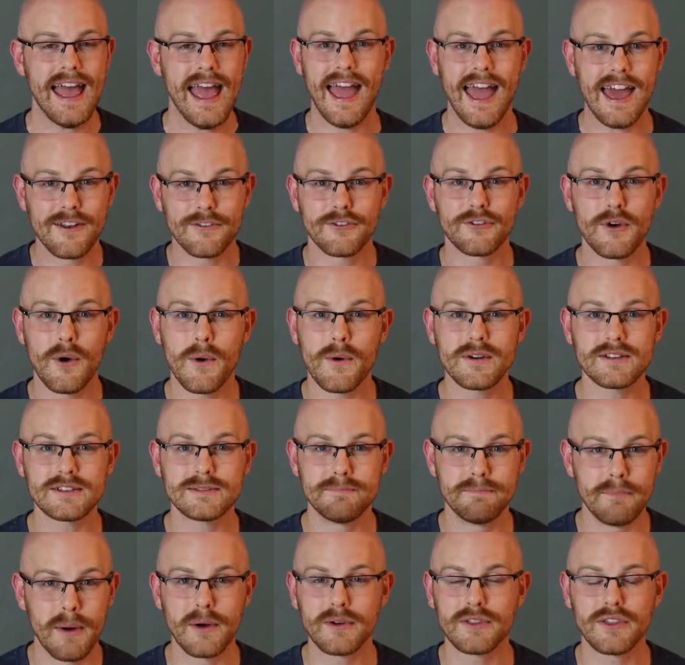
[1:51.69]
And of course,
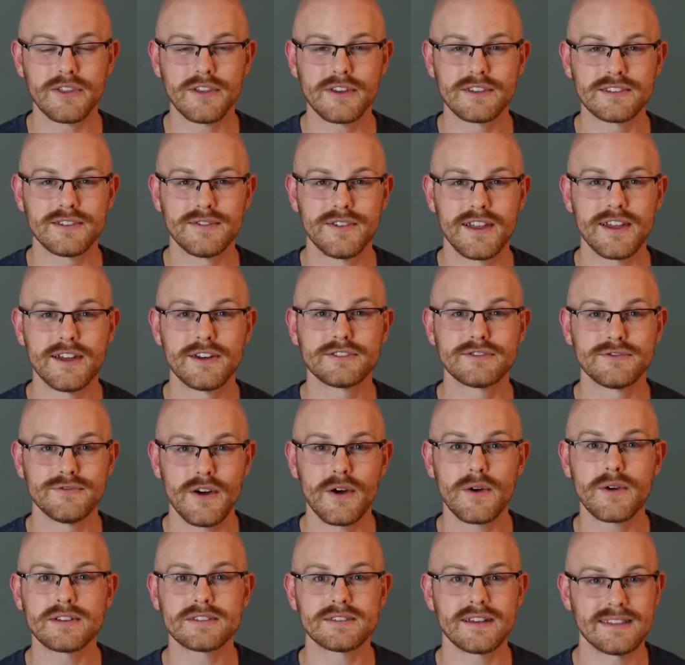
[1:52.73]
both of those videos
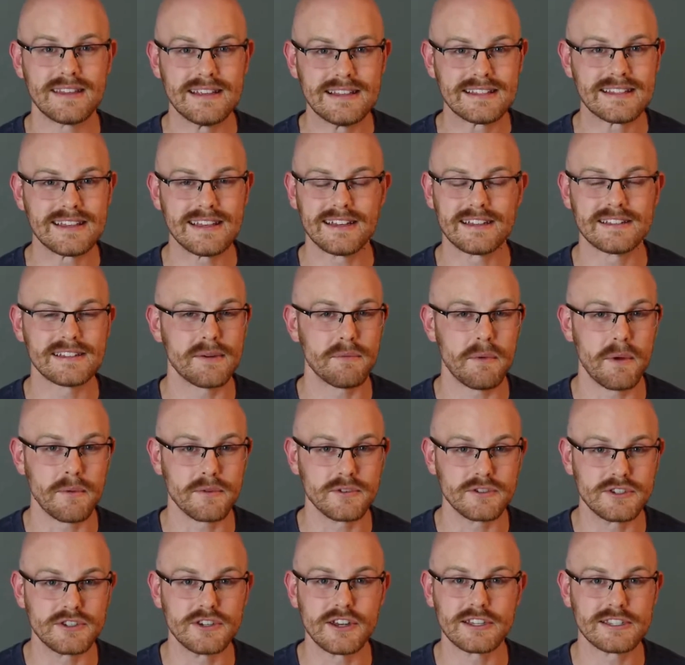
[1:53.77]
focus on these skills that we were
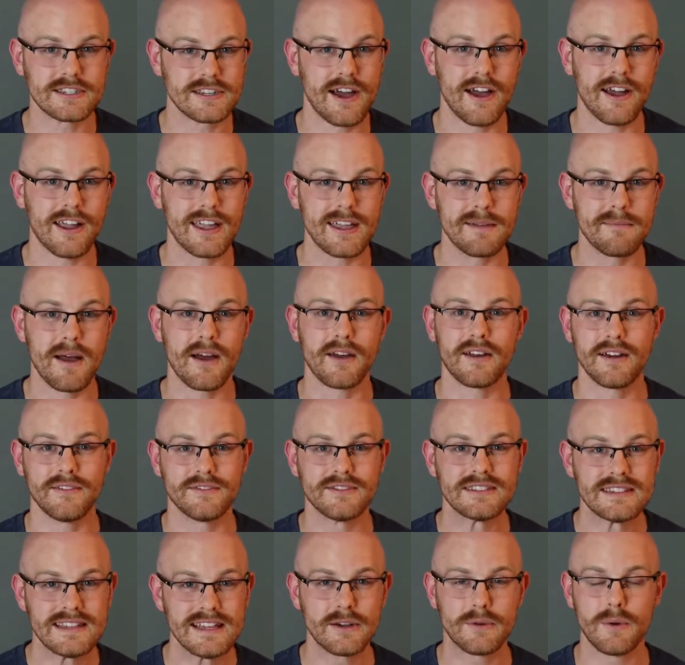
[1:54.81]
just talking about of
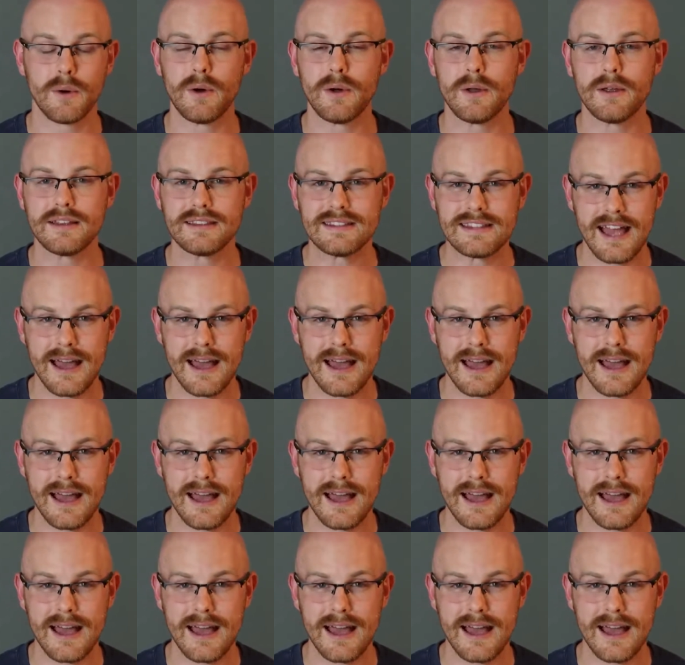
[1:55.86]
SQL,